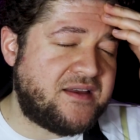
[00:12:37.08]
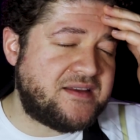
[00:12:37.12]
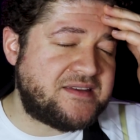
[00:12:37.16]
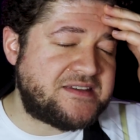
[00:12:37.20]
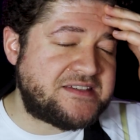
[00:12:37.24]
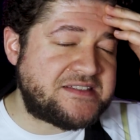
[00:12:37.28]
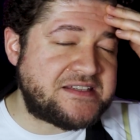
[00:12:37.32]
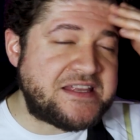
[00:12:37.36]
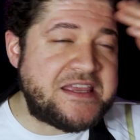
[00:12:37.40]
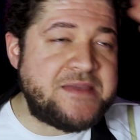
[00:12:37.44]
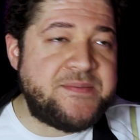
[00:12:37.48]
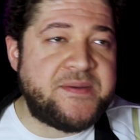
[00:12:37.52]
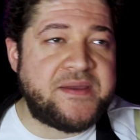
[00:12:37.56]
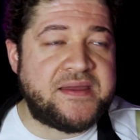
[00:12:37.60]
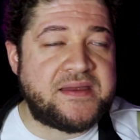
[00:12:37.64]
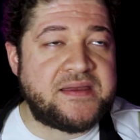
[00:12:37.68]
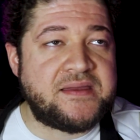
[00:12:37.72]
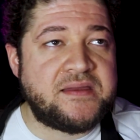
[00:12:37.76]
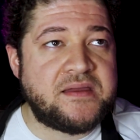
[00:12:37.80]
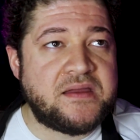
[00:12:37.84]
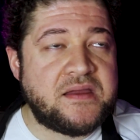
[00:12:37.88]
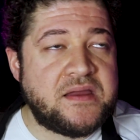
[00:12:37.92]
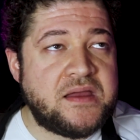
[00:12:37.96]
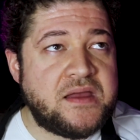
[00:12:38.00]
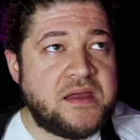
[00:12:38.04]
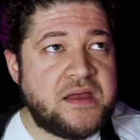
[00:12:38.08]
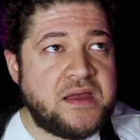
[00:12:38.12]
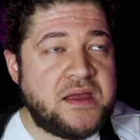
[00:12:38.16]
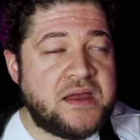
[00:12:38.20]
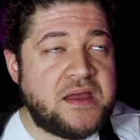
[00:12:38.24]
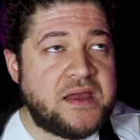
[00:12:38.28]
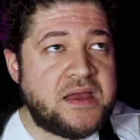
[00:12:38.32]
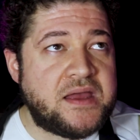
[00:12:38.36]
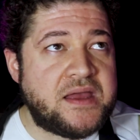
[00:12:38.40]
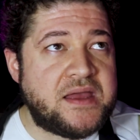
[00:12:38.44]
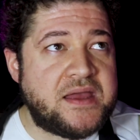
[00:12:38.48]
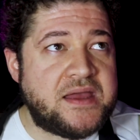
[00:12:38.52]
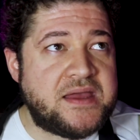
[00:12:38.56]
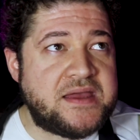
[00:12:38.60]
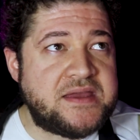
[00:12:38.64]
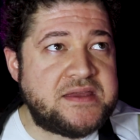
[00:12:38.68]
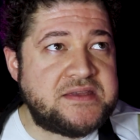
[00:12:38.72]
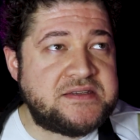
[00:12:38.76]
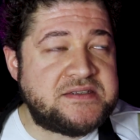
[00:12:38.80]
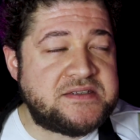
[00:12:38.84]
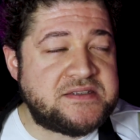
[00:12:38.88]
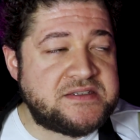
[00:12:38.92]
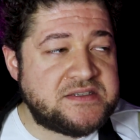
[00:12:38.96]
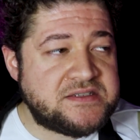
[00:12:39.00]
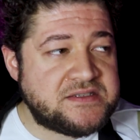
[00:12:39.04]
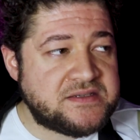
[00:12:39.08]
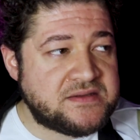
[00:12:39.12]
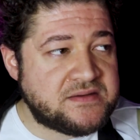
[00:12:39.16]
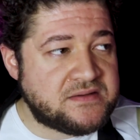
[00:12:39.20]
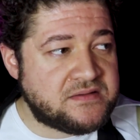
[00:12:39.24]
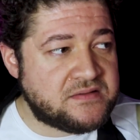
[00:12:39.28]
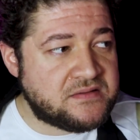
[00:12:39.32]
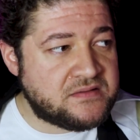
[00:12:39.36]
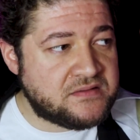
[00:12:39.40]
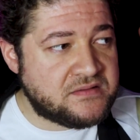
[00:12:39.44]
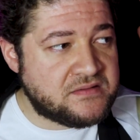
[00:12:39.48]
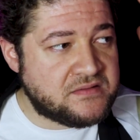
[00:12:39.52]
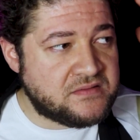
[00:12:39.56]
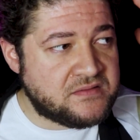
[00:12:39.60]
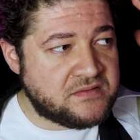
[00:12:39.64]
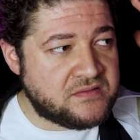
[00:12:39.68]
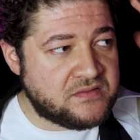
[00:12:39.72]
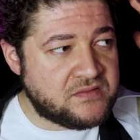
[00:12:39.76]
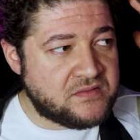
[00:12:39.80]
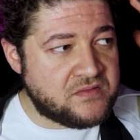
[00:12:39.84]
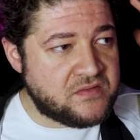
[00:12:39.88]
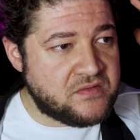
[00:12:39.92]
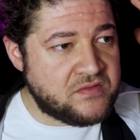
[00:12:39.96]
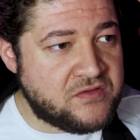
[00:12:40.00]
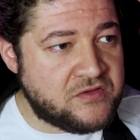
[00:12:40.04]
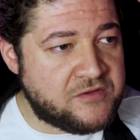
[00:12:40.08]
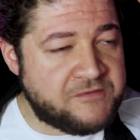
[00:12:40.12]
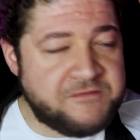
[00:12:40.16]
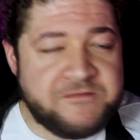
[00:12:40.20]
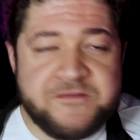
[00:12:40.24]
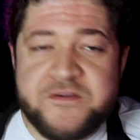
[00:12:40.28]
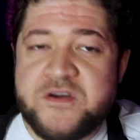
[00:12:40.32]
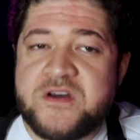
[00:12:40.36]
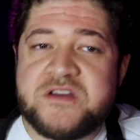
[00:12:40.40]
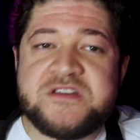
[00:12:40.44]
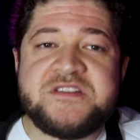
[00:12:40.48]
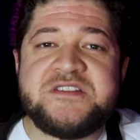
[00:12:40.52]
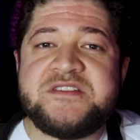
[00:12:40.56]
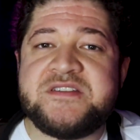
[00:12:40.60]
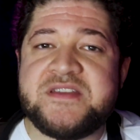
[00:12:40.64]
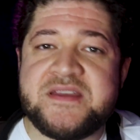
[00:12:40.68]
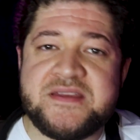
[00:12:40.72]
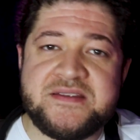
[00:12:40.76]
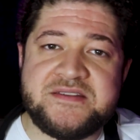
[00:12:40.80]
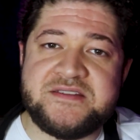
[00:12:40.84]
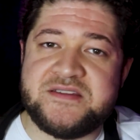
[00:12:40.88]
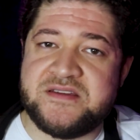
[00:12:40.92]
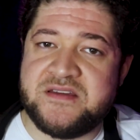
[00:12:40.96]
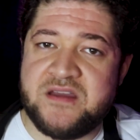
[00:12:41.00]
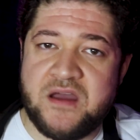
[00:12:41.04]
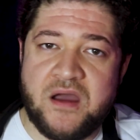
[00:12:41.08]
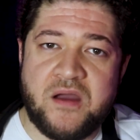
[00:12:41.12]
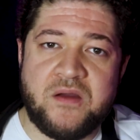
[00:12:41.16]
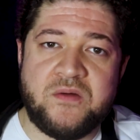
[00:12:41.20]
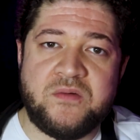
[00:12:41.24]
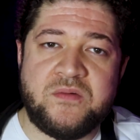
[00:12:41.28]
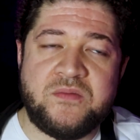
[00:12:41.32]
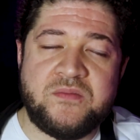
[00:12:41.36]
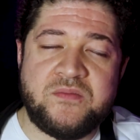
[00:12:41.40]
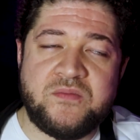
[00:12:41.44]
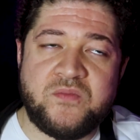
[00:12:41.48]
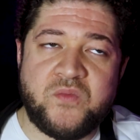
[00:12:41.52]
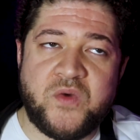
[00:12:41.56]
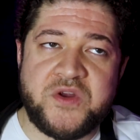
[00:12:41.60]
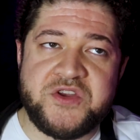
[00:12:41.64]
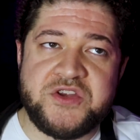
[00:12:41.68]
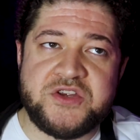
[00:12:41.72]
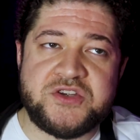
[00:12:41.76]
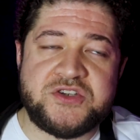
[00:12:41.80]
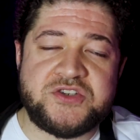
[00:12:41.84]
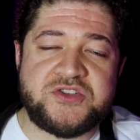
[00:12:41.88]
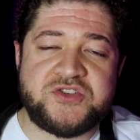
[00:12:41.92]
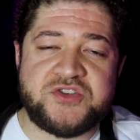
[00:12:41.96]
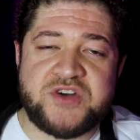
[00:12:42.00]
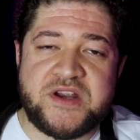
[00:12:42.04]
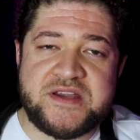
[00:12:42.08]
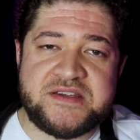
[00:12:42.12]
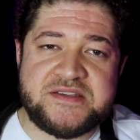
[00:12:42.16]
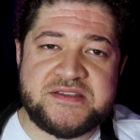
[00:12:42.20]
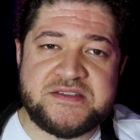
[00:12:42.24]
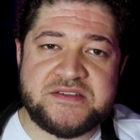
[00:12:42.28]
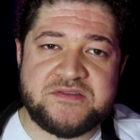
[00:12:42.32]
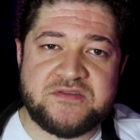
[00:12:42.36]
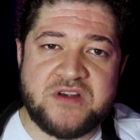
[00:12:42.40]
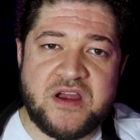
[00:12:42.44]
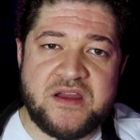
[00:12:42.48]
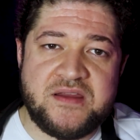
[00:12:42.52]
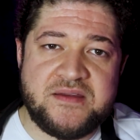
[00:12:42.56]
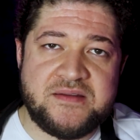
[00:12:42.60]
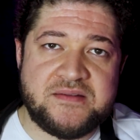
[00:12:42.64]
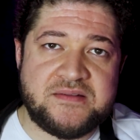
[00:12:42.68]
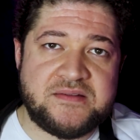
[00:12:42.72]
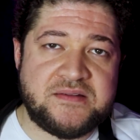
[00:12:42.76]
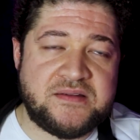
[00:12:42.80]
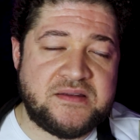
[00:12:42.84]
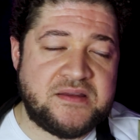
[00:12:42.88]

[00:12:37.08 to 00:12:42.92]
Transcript: sleeping is the first thing to go when you're stressed, right?